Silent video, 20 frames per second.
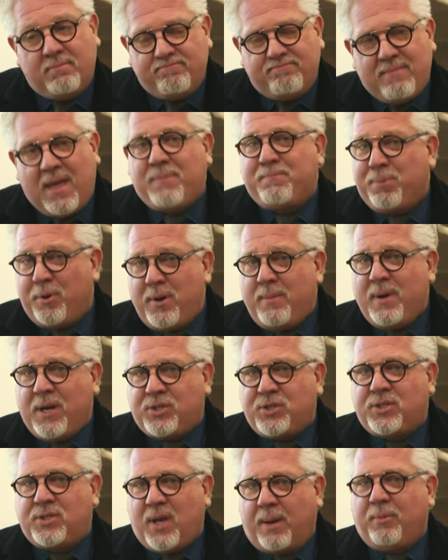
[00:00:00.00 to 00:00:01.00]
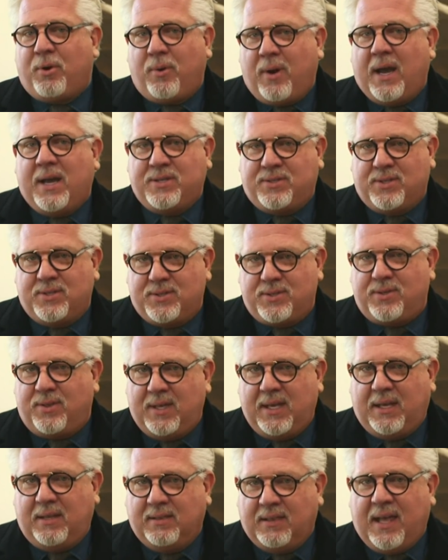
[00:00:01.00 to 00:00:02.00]
That pretty much summarizes
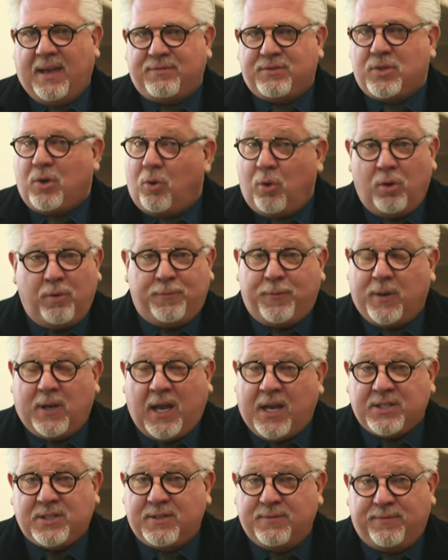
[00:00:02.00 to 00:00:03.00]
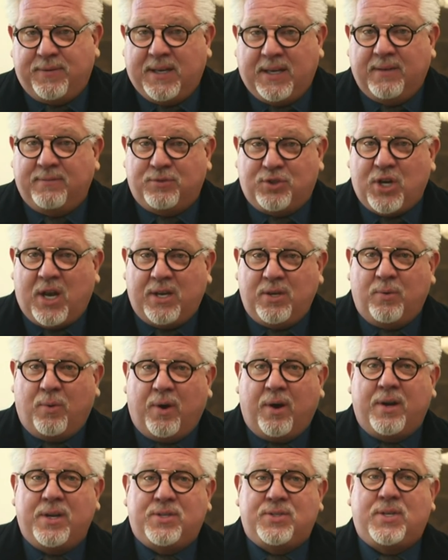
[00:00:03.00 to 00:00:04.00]
the left's whole philosophy of
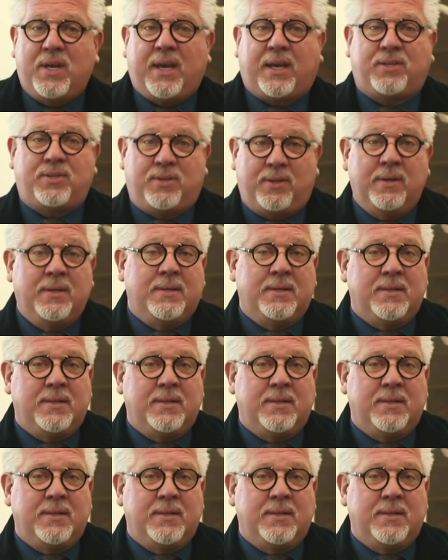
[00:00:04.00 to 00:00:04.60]
January 6th